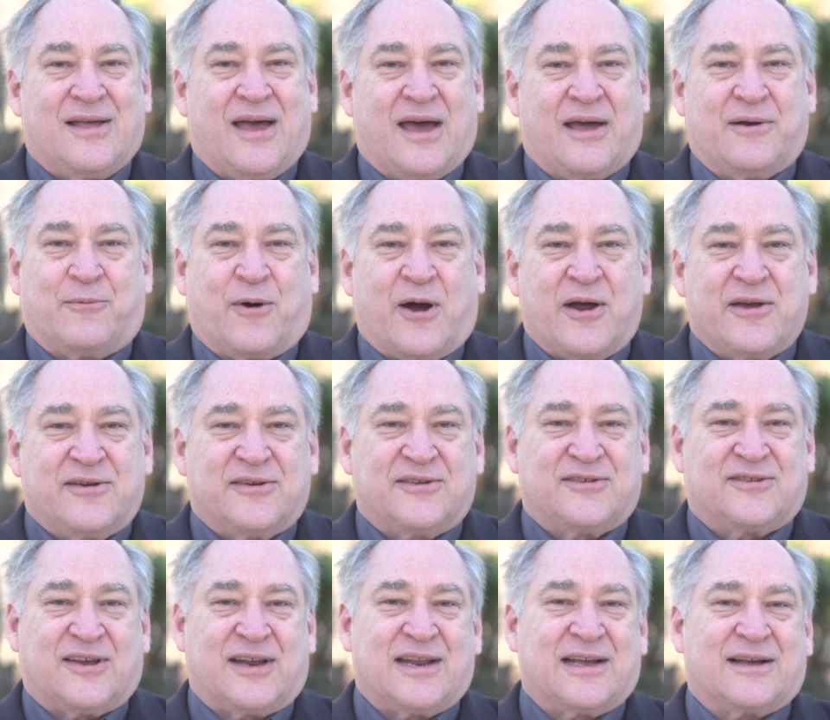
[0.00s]
And why are you
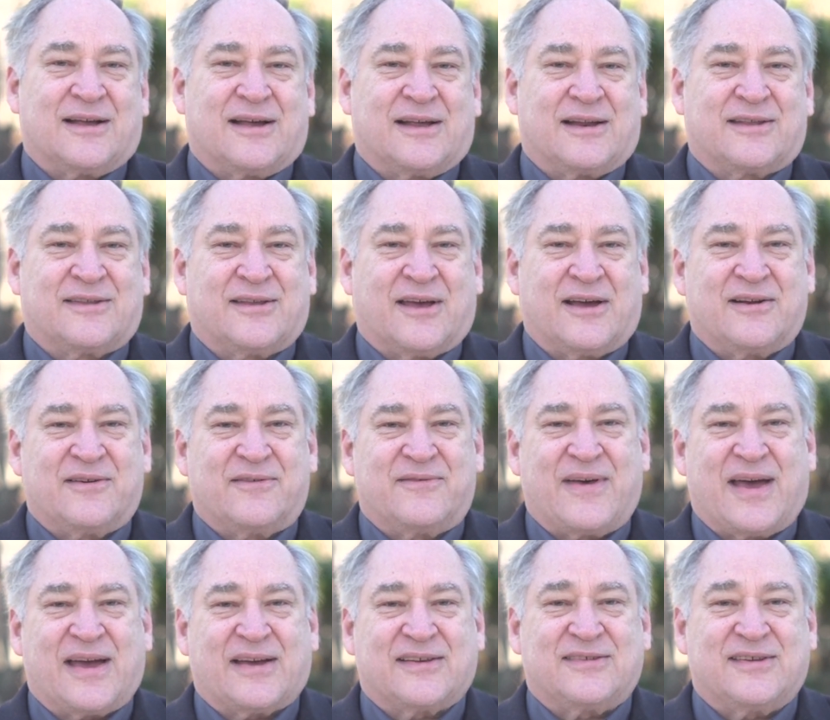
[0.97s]
sitting on a ton of
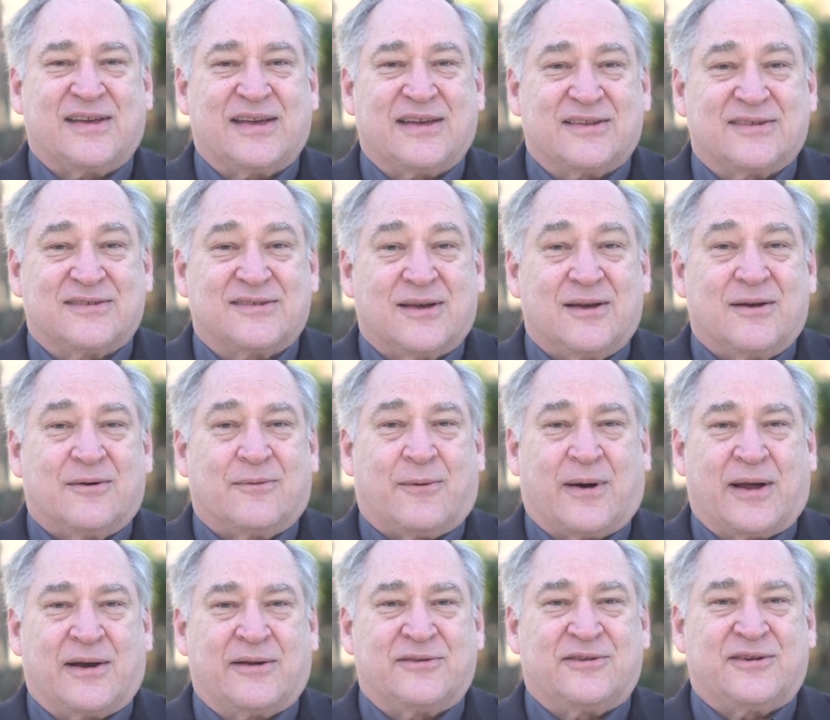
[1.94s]
vaccines?
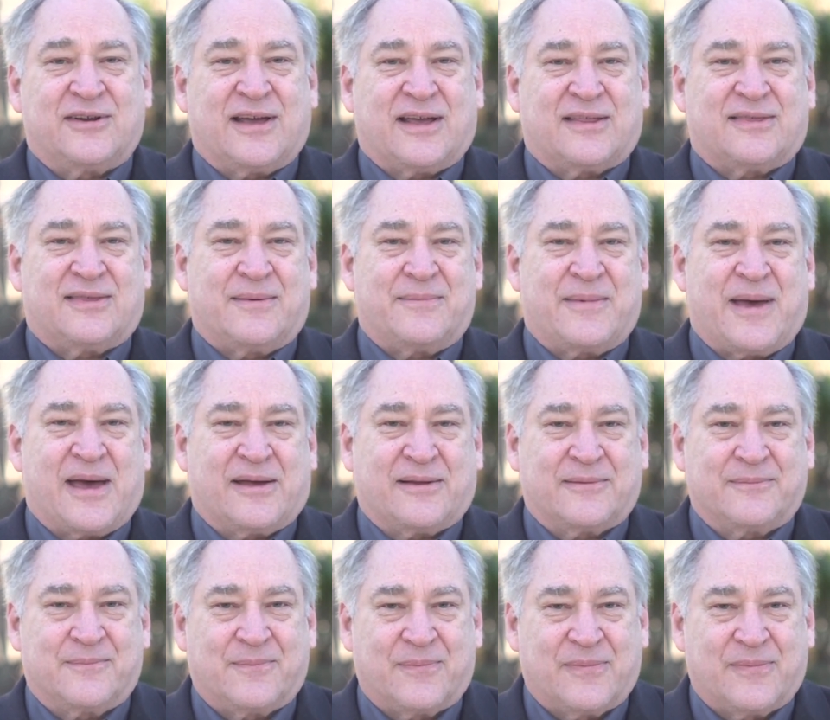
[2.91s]
Why don't you get them out?